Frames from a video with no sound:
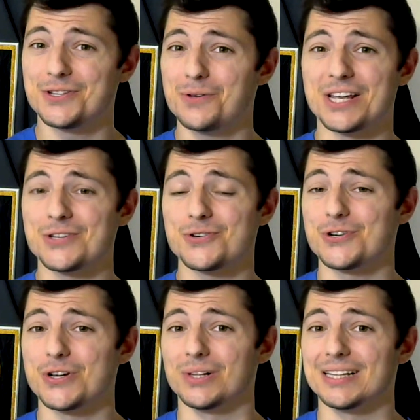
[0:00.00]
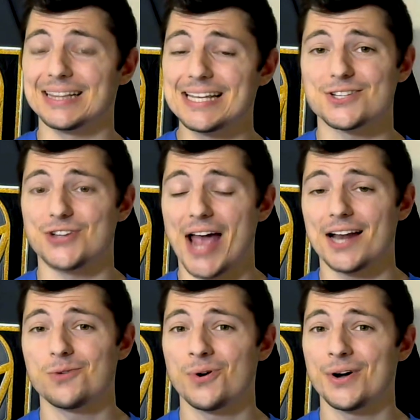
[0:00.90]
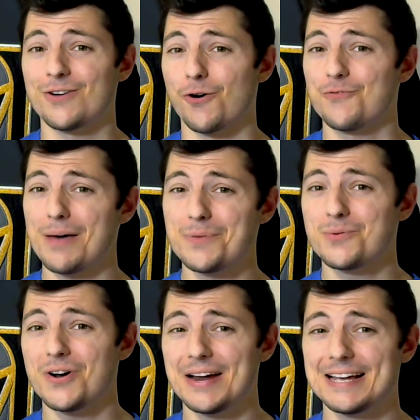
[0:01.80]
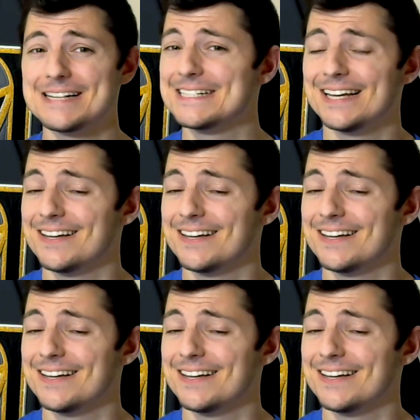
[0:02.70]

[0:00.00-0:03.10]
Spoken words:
the dude's injured till at least January or February,